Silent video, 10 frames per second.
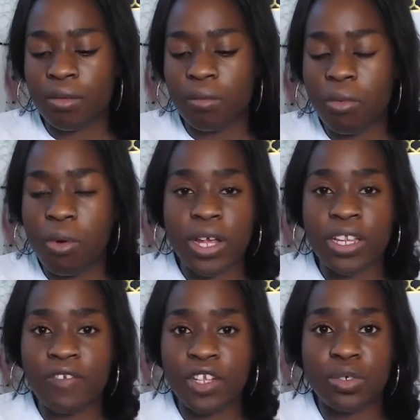
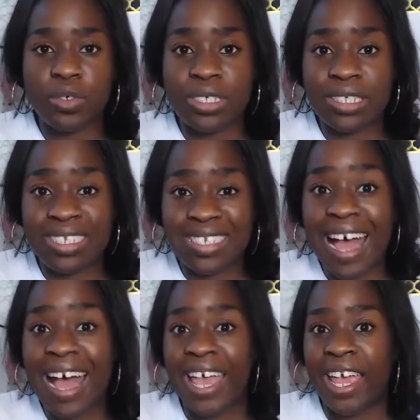individuals
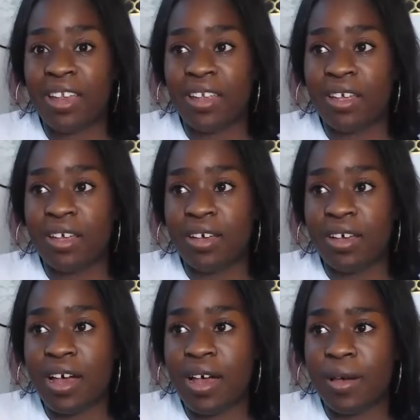died
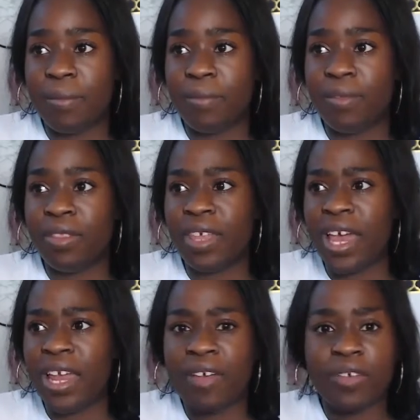than
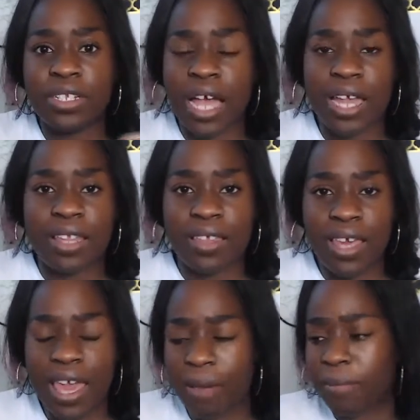had ever died in the
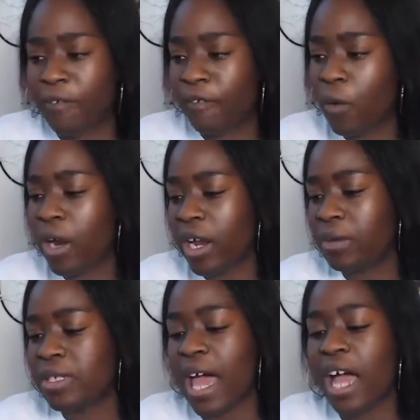camp before. And it
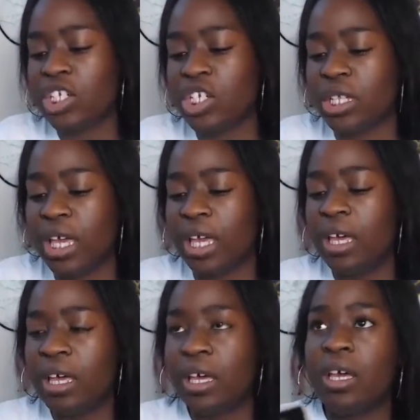was
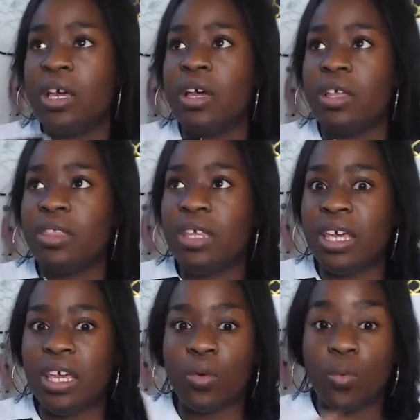actually
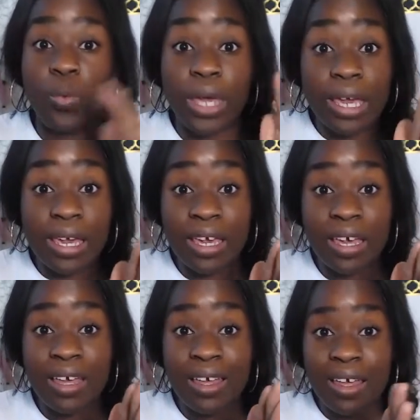the week
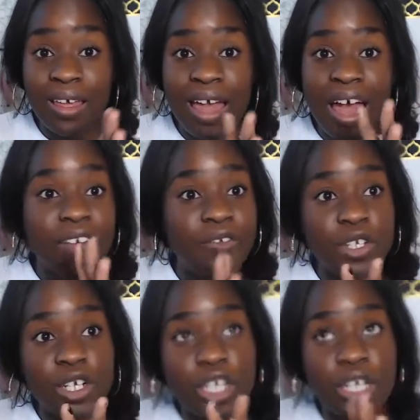
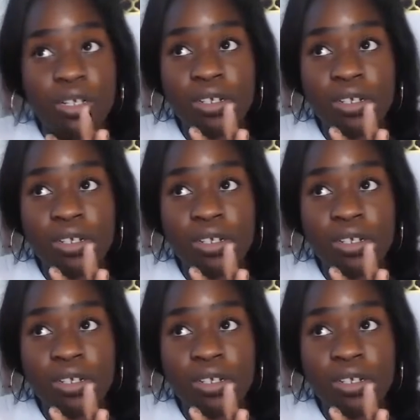after,